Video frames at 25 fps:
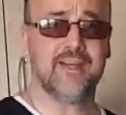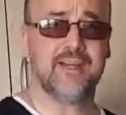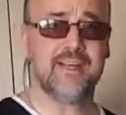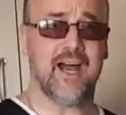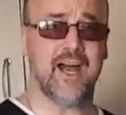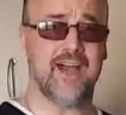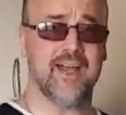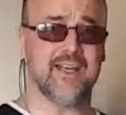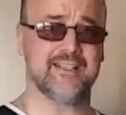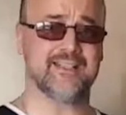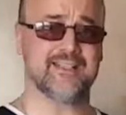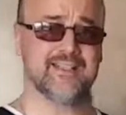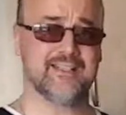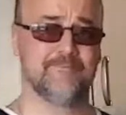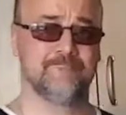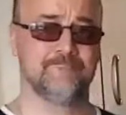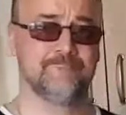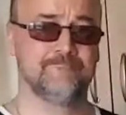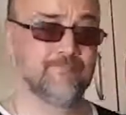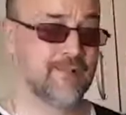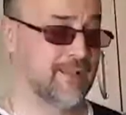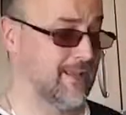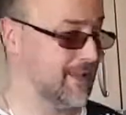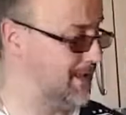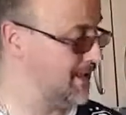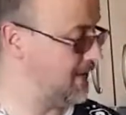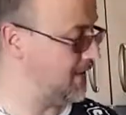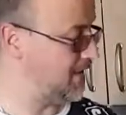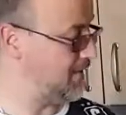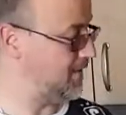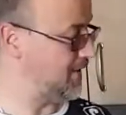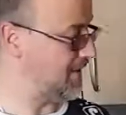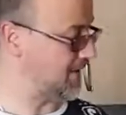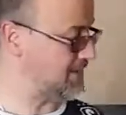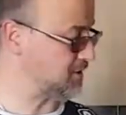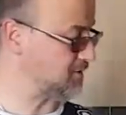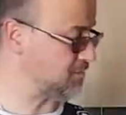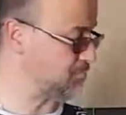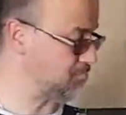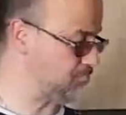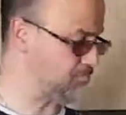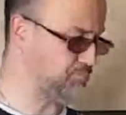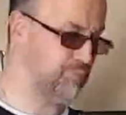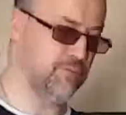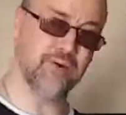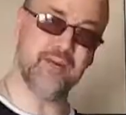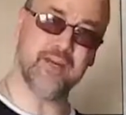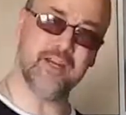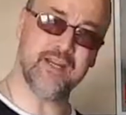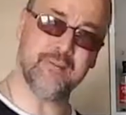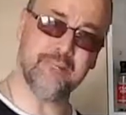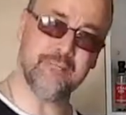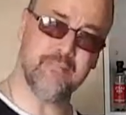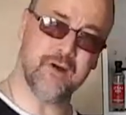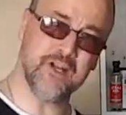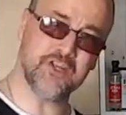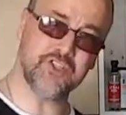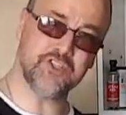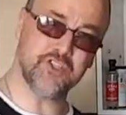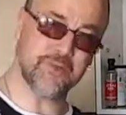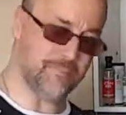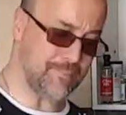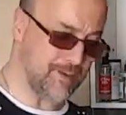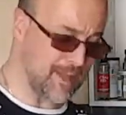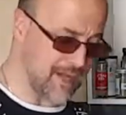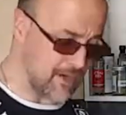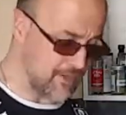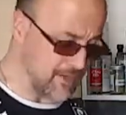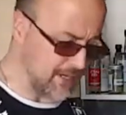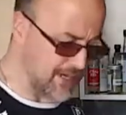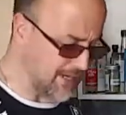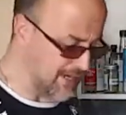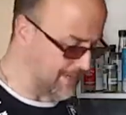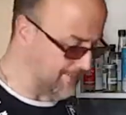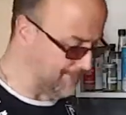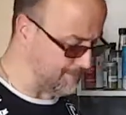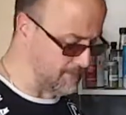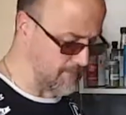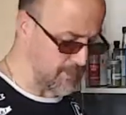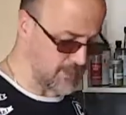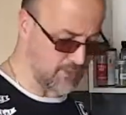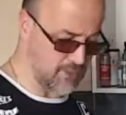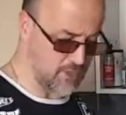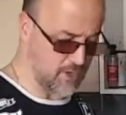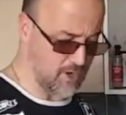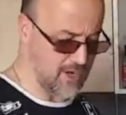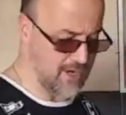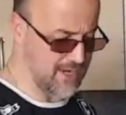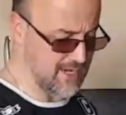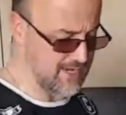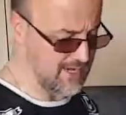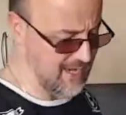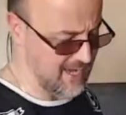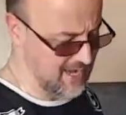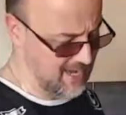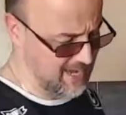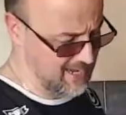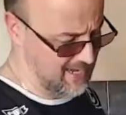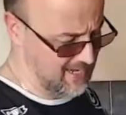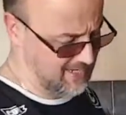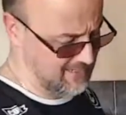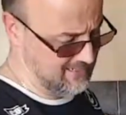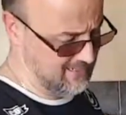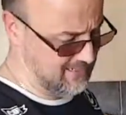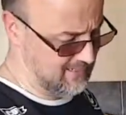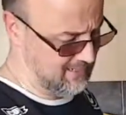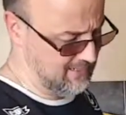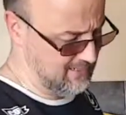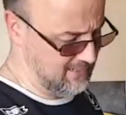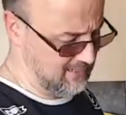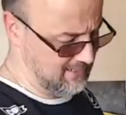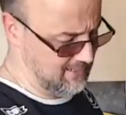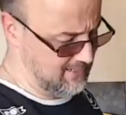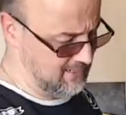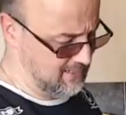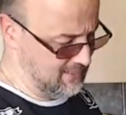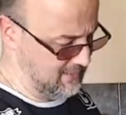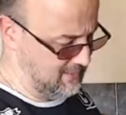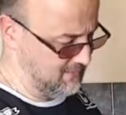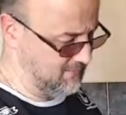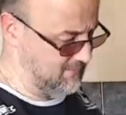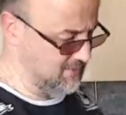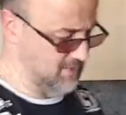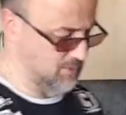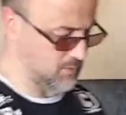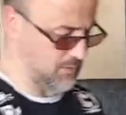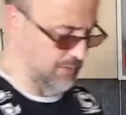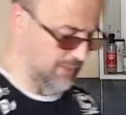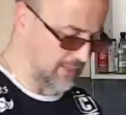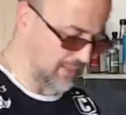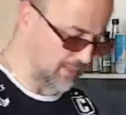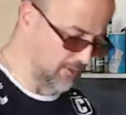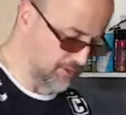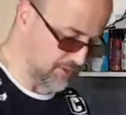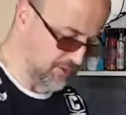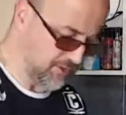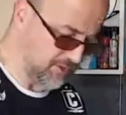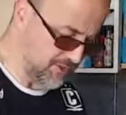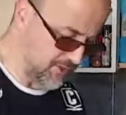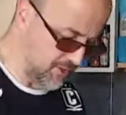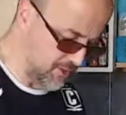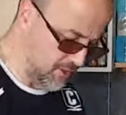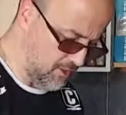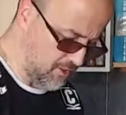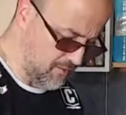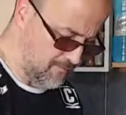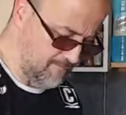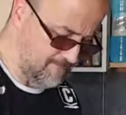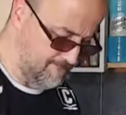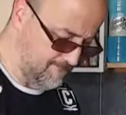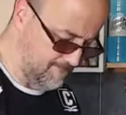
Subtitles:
guys, that's pretty much about it. I'm going to go ahead and give us a quick little stir.